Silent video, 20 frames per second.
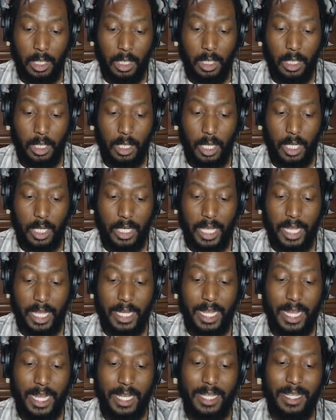Okay, and
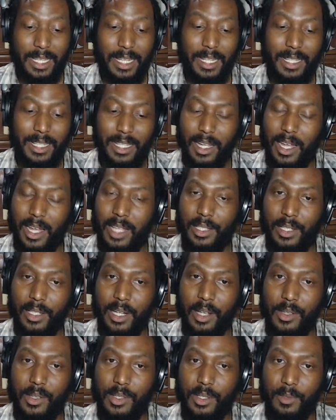then the author
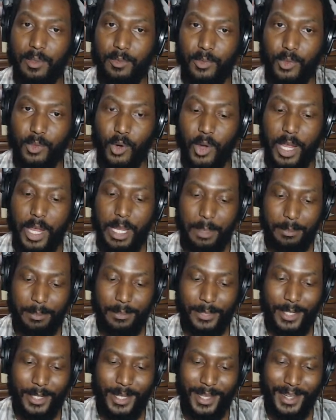goes to Freud.
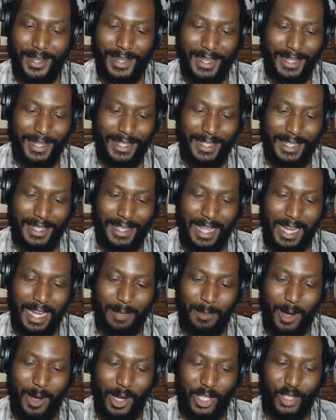Like
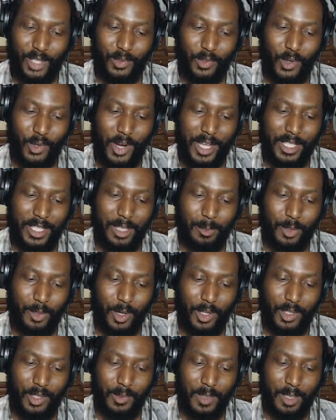Marx, Freud's
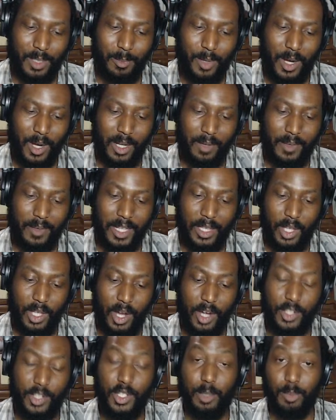approach was part of a
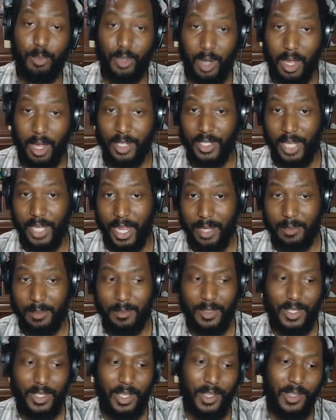larger
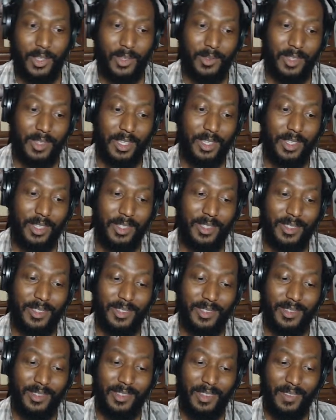project, so
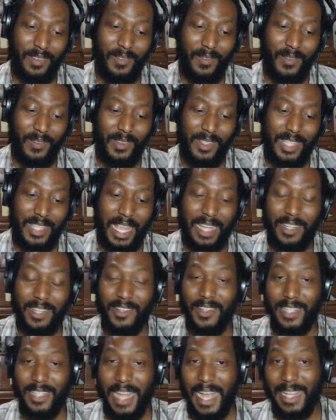
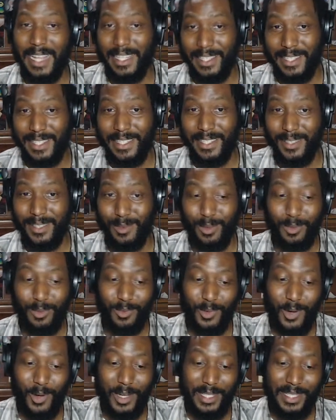psychoanalysis was
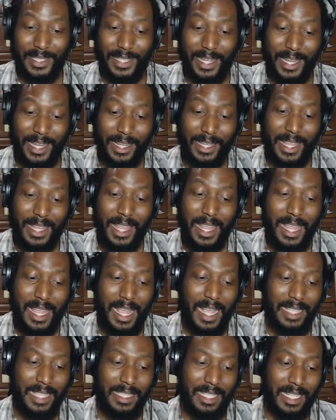Freud's thing,
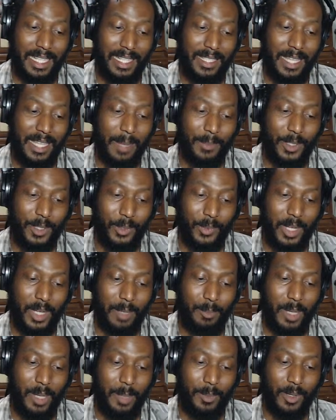as an attempt to rid
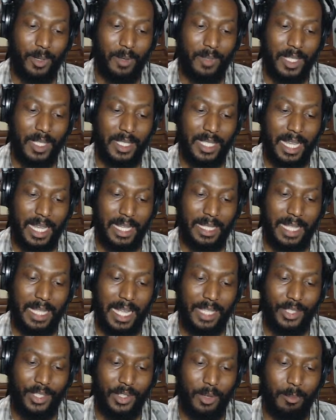people of the
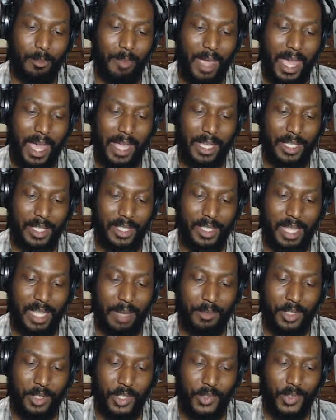psychological baggage that
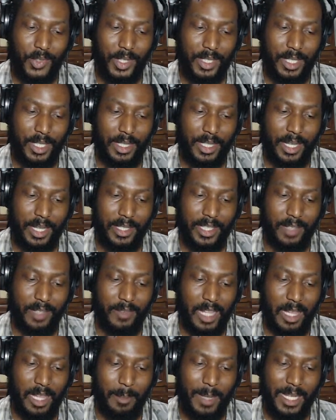restricted their
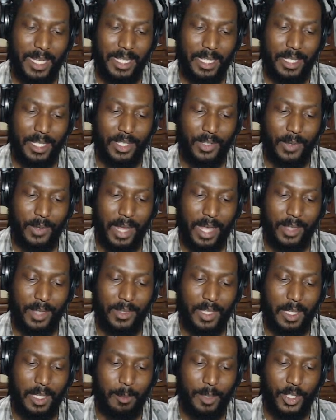development into
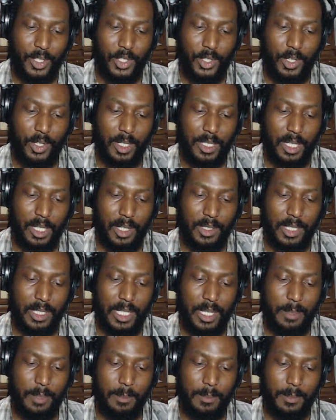healthy, mature
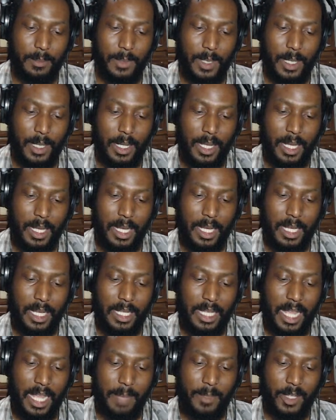adulthood.
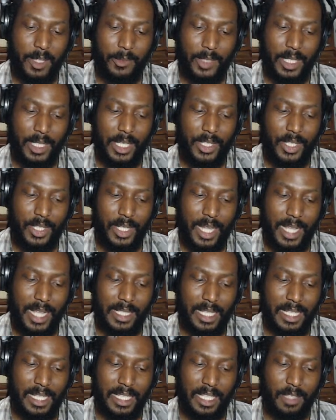Naming religion as
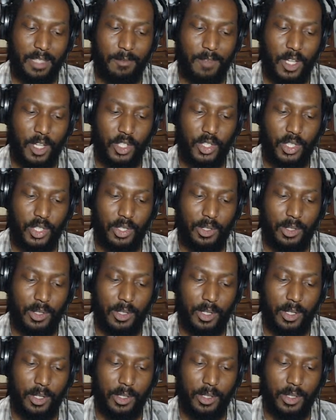a dysfunctional
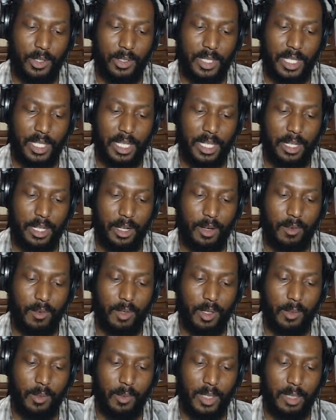hurdle to get
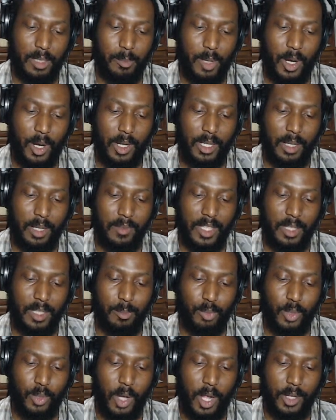over was part of this
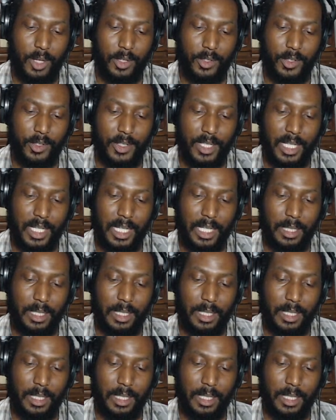broader critique.